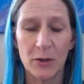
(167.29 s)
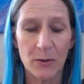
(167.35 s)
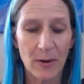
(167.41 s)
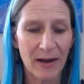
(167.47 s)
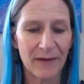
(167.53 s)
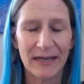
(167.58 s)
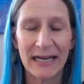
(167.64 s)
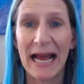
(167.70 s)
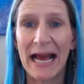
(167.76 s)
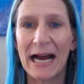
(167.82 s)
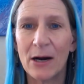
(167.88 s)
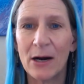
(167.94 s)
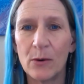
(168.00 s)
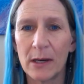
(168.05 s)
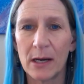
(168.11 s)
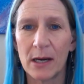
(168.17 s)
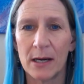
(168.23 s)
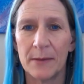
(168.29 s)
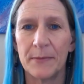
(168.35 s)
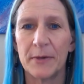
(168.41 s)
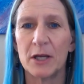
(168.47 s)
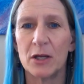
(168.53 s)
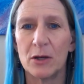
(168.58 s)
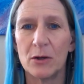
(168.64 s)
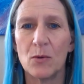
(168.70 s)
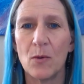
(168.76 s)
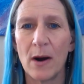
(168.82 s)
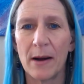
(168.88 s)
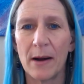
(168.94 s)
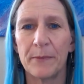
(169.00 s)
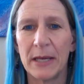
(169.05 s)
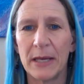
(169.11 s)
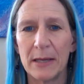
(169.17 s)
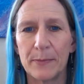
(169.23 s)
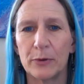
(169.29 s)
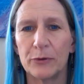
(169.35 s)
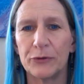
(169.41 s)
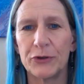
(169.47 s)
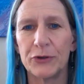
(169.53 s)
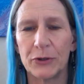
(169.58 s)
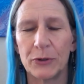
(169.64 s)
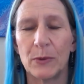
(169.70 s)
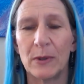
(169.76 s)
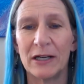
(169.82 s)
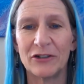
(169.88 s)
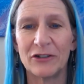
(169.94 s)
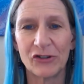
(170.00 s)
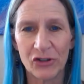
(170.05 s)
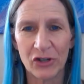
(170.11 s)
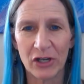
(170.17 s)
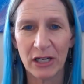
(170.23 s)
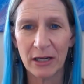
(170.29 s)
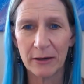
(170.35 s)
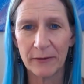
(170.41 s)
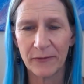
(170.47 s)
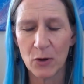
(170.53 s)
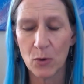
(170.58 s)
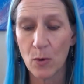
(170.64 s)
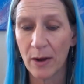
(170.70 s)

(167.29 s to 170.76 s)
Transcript: You have an outcome you want people to achieve.